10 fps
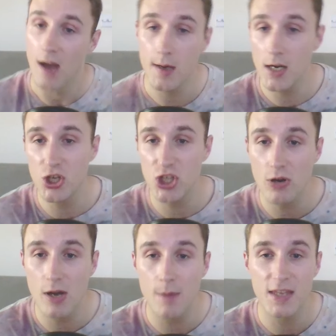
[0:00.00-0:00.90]
I'm going to
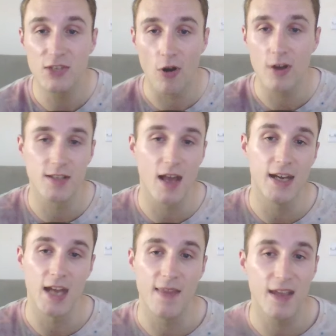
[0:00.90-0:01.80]
shield up this Rock
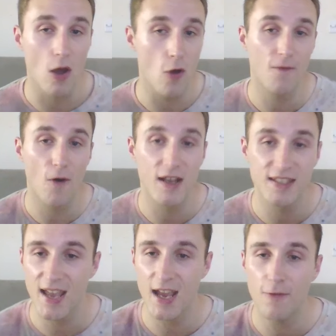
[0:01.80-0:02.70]
Slide and then go for a
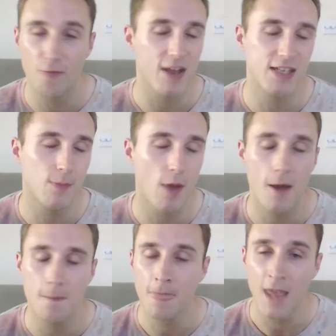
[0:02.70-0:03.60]
second Frenzy
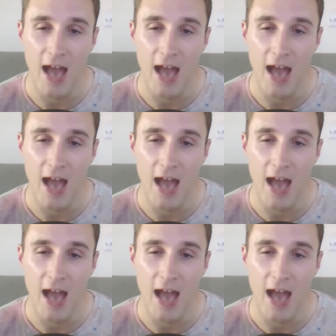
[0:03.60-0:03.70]
Plant,